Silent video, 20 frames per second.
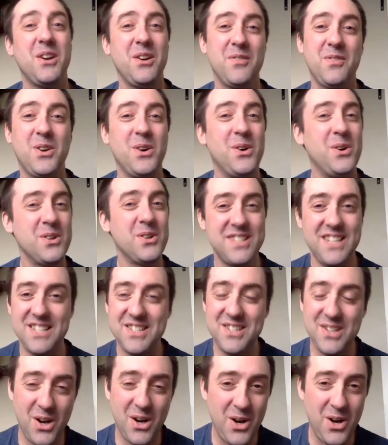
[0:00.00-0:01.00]
So of
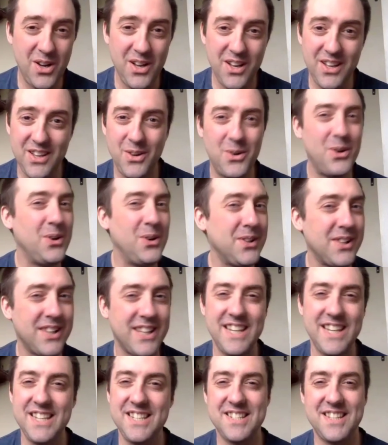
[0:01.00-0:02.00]
course it's got
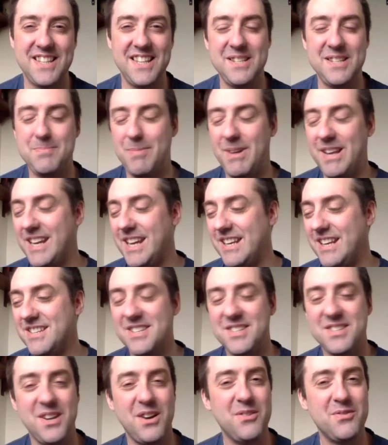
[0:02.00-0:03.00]
all these
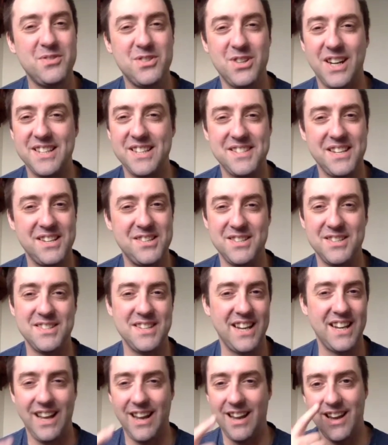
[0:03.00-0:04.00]
blinking dissolve
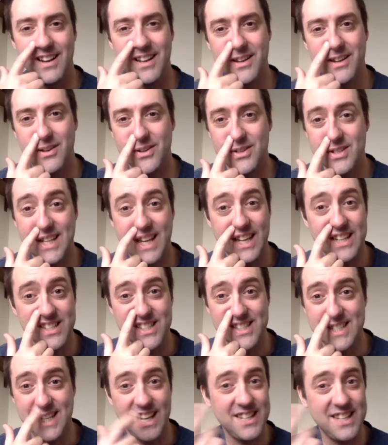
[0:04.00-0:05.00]
transitions in it, and of course
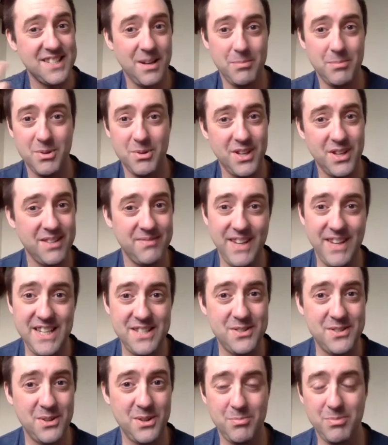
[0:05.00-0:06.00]
that just takes up
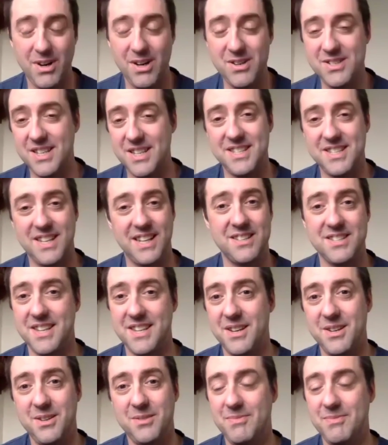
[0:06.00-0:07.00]
eats all the
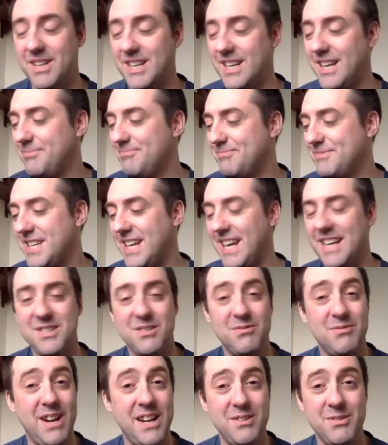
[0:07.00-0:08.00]
processing. So
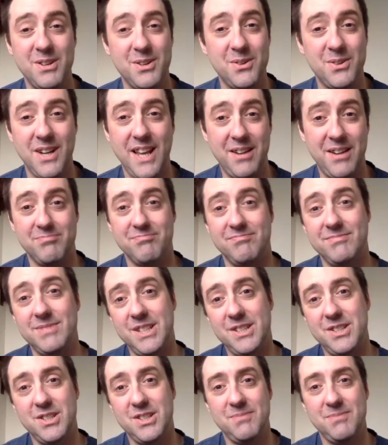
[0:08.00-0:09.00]
so I had to render it all out,
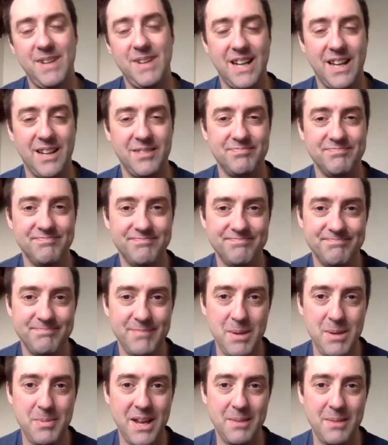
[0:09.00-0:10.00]
which
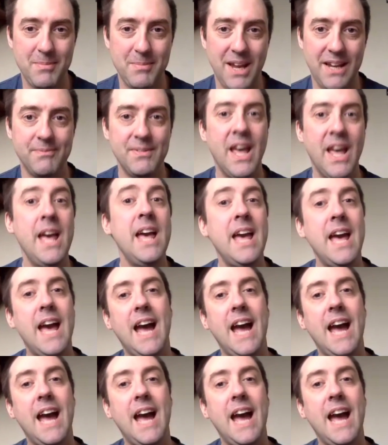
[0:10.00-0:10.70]
me being me.